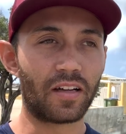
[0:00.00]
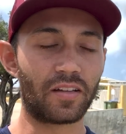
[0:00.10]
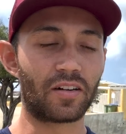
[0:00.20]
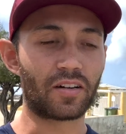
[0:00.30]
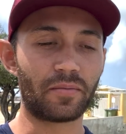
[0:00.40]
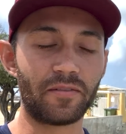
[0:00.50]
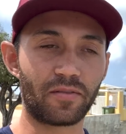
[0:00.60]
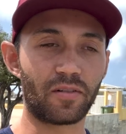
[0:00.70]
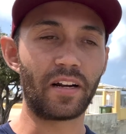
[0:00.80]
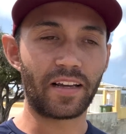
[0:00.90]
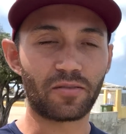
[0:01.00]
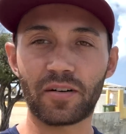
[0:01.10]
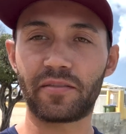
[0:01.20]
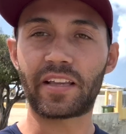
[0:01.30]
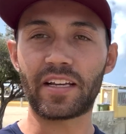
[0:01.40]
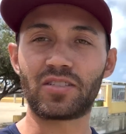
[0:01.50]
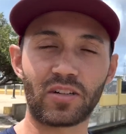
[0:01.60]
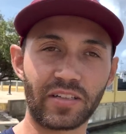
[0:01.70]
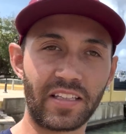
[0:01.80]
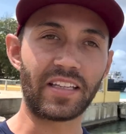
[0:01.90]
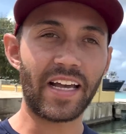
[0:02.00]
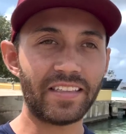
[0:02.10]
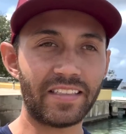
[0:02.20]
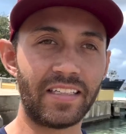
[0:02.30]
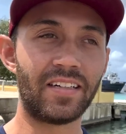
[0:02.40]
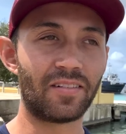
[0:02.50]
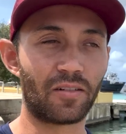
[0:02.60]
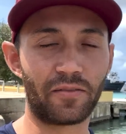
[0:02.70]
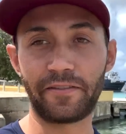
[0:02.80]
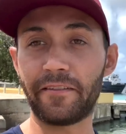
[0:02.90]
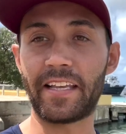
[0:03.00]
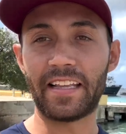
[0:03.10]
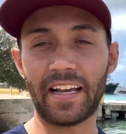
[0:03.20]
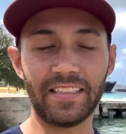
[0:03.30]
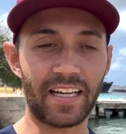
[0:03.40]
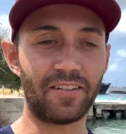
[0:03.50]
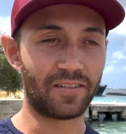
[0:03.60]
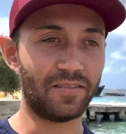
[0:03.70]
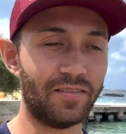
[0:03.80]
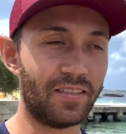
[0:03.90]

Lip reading: They're coming for like 12 days, 13 days, or 15 days, I don't know.